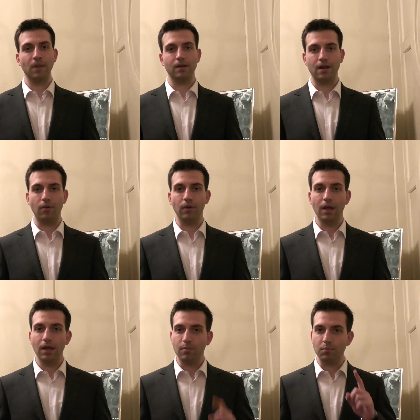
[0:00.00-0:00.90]
Now,
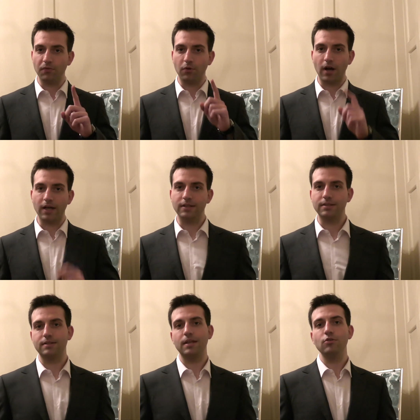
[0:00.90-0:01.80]
before I
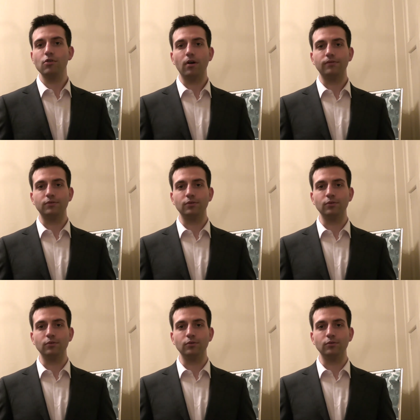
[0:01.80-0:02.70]
send you off
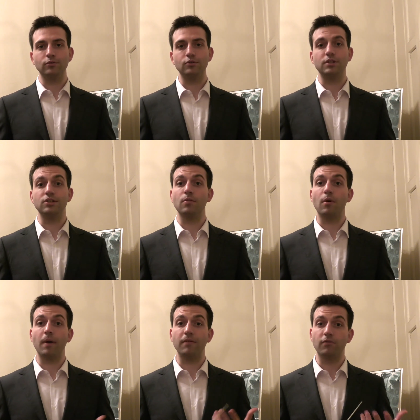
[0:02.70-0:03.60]
to, to see some
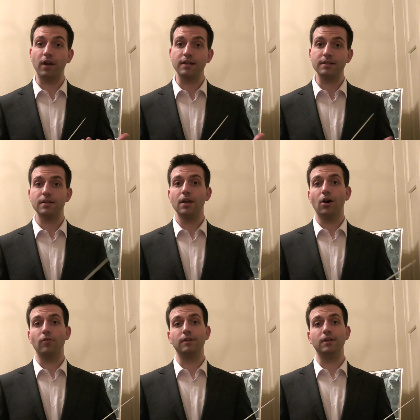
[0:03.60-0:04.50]
of my friends
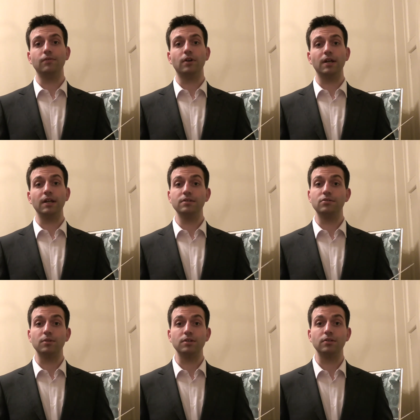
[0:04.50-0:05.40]
of the different
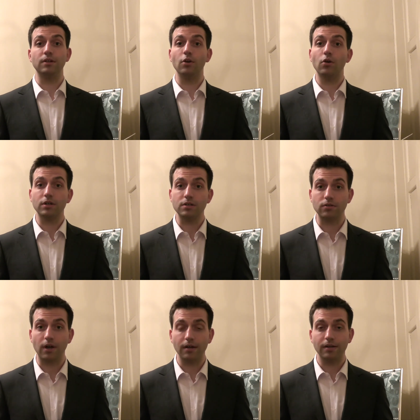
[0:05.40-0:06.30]
instruments in the
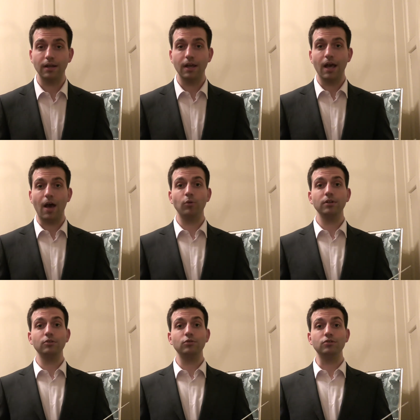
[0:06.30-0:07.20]
orchestra, I
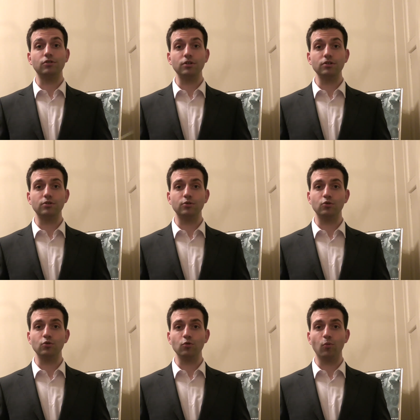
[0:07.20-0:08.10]
wanted to introduce you
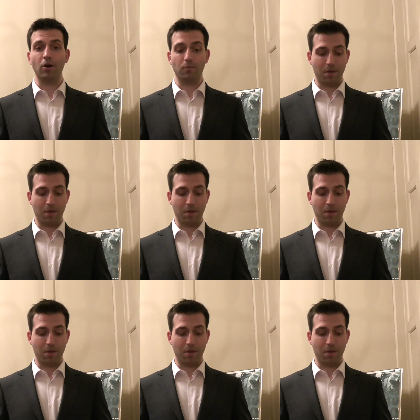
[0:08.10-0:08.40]
to one of